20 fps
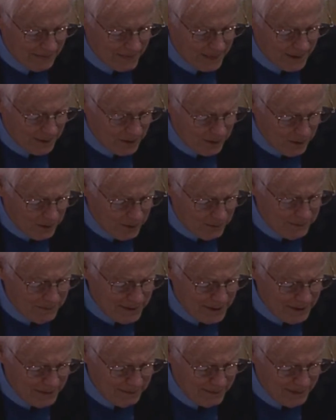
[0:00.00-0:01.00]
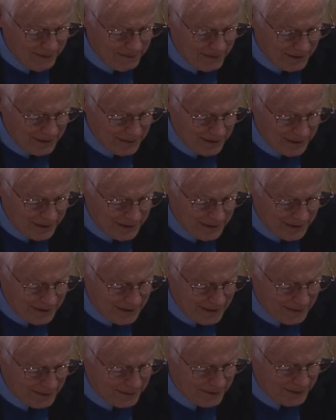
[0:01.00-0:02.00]
All men may be created
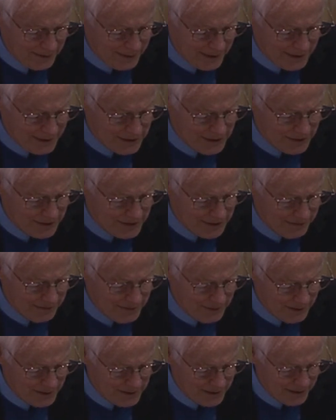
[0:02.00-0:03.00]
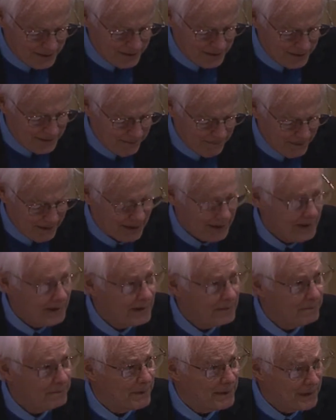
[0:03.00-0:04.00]
equal in relationship to each other,
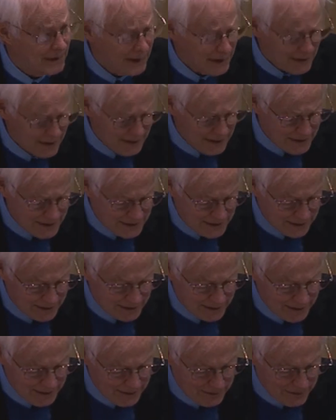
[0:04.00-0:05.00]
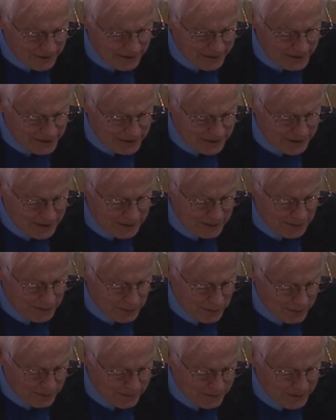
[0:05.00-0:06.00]
but not necessarily in relation to
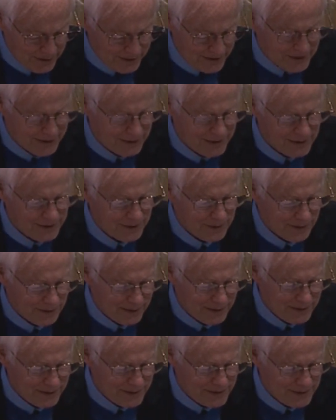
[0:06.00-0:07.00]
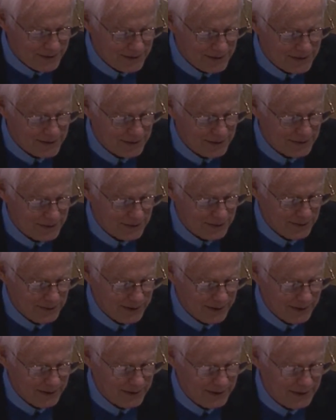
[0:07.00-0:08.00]
corporations or under Citizens
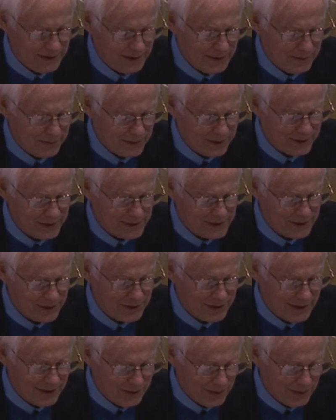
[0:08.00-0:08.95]
United in relation to how